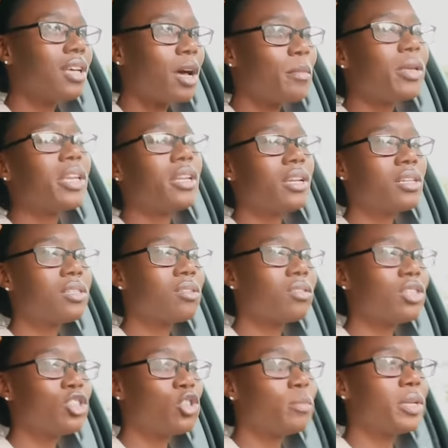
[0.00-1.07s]
I mean, it is
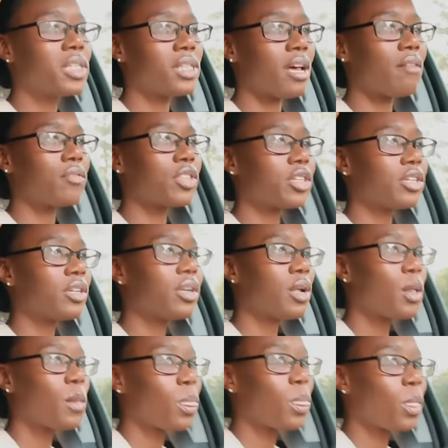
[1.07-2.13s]
only 2 minutes after,
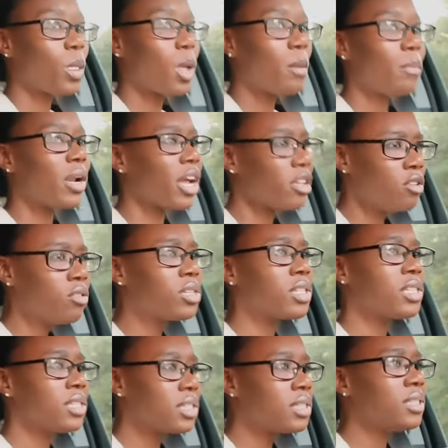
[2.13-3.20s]
but I
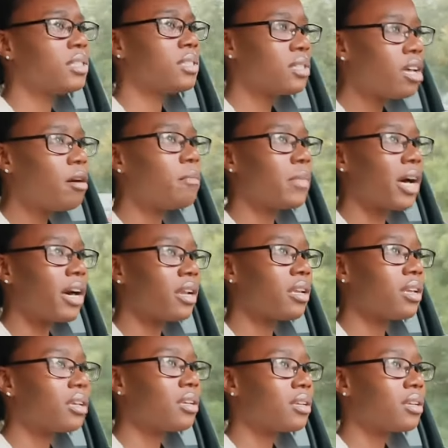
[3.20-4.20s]
usually see somebody.